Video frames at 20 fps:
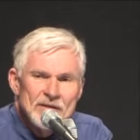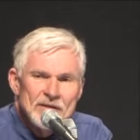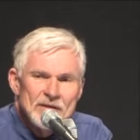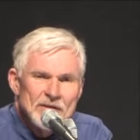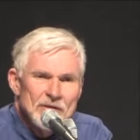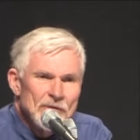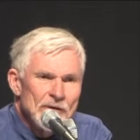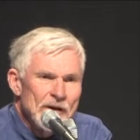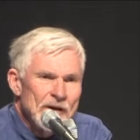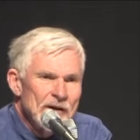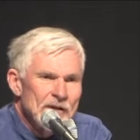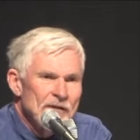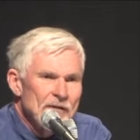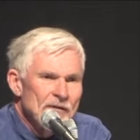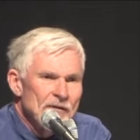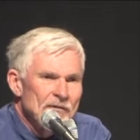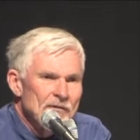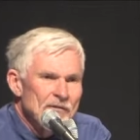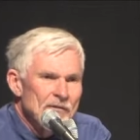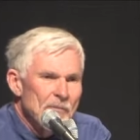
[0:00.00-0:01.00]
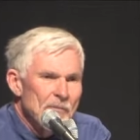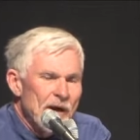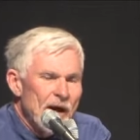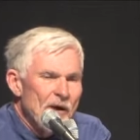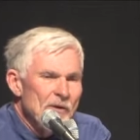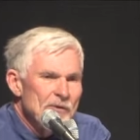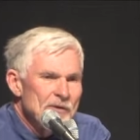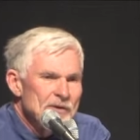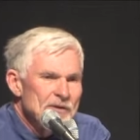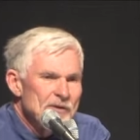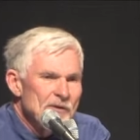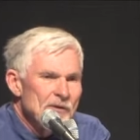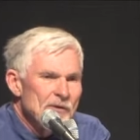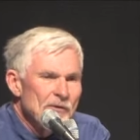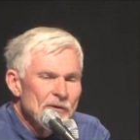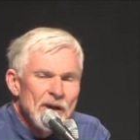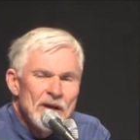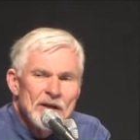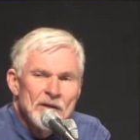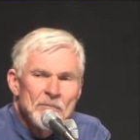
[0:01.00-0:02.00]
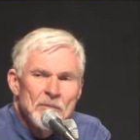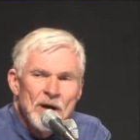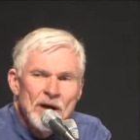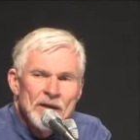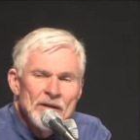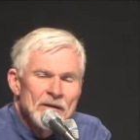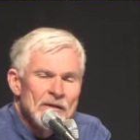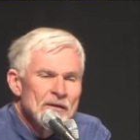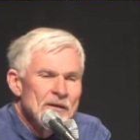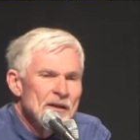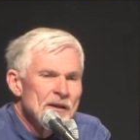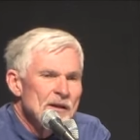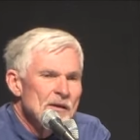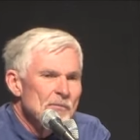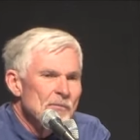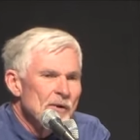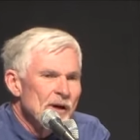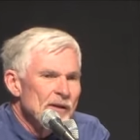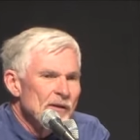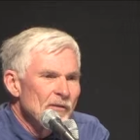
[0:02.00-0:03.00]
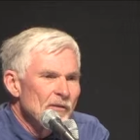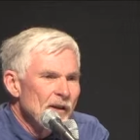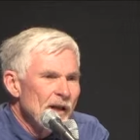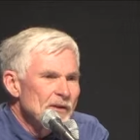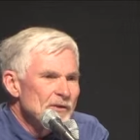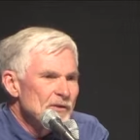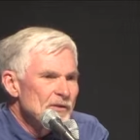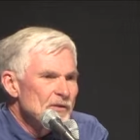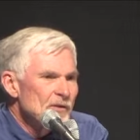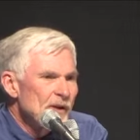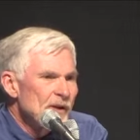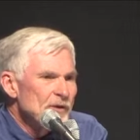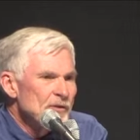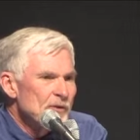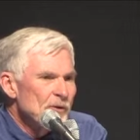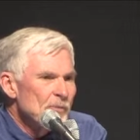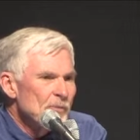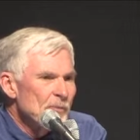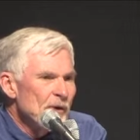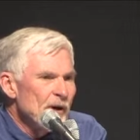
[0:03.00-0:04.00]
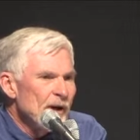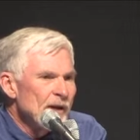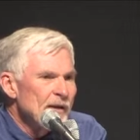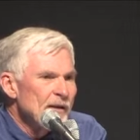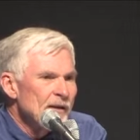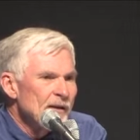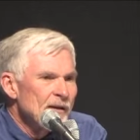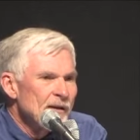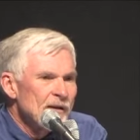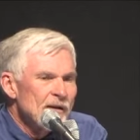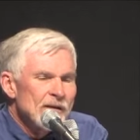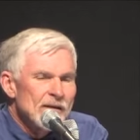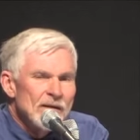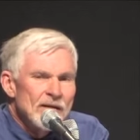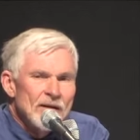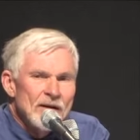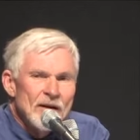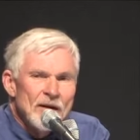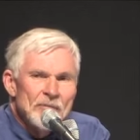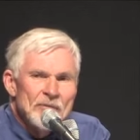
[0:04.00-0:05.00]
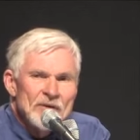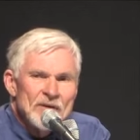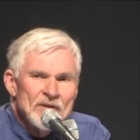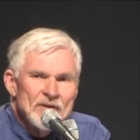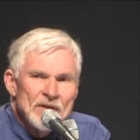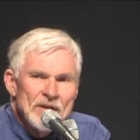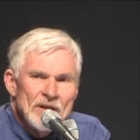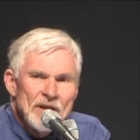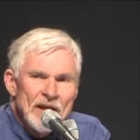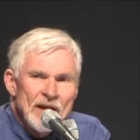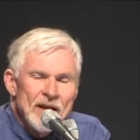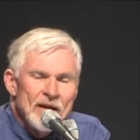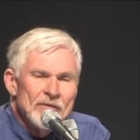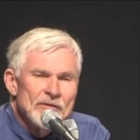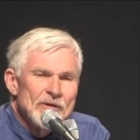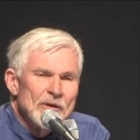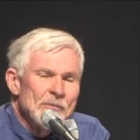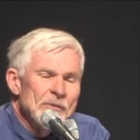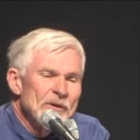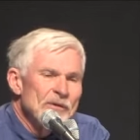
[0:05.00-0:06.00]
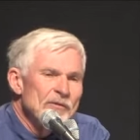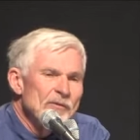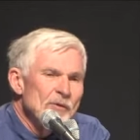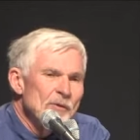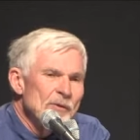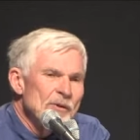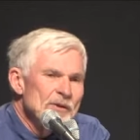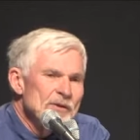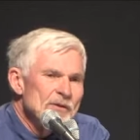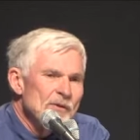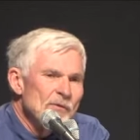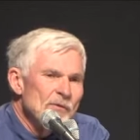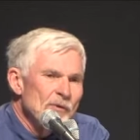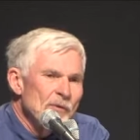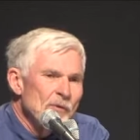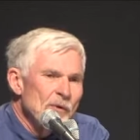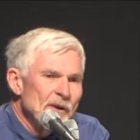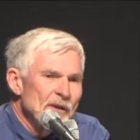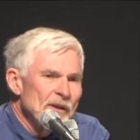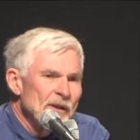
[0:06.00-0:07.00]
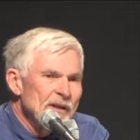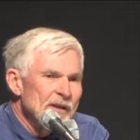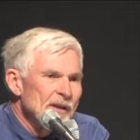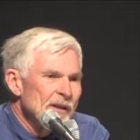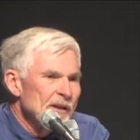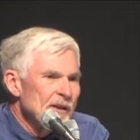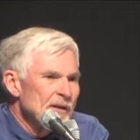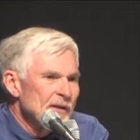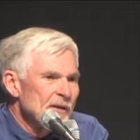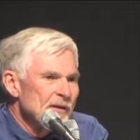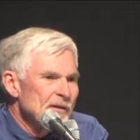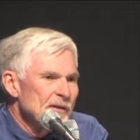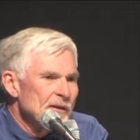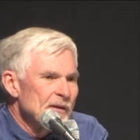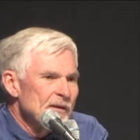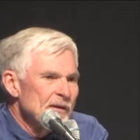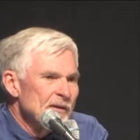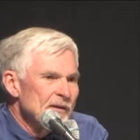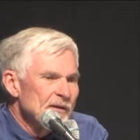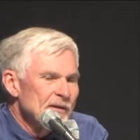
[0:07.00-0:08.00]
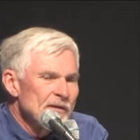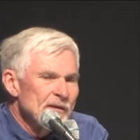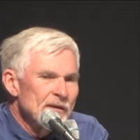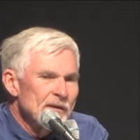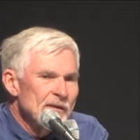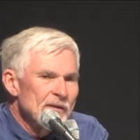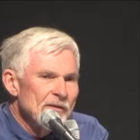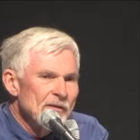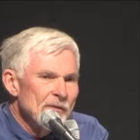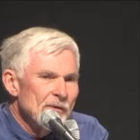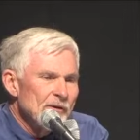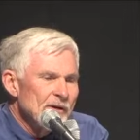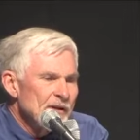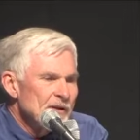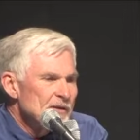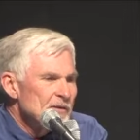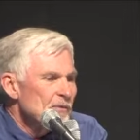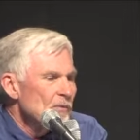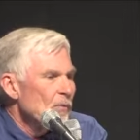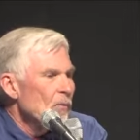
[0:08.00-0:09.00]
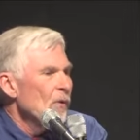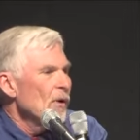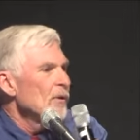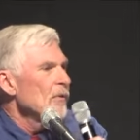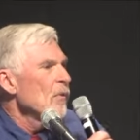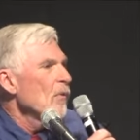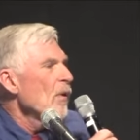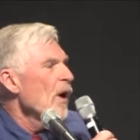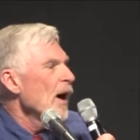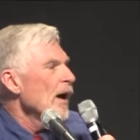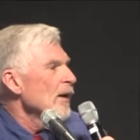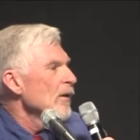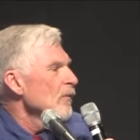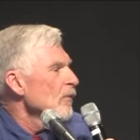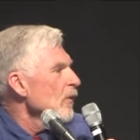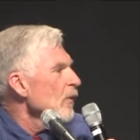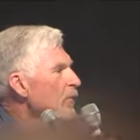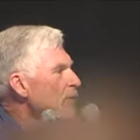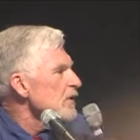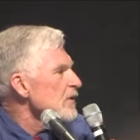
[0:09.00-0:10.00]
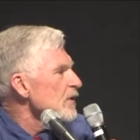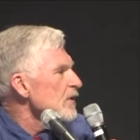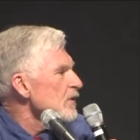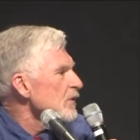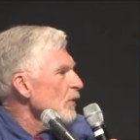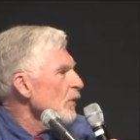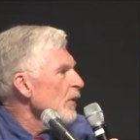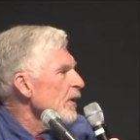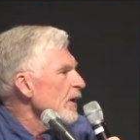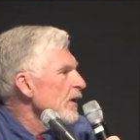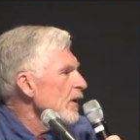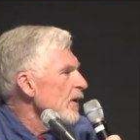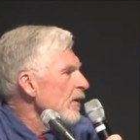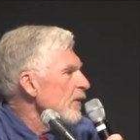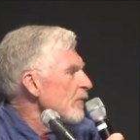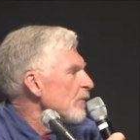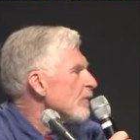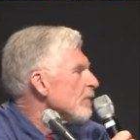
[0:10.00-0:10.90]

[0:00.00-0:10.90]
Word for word: it's created, the, the boundaries are created by the, by the legislature, but obviously they have some influence over what they did in the in the in the 30s. Why? What was the story there?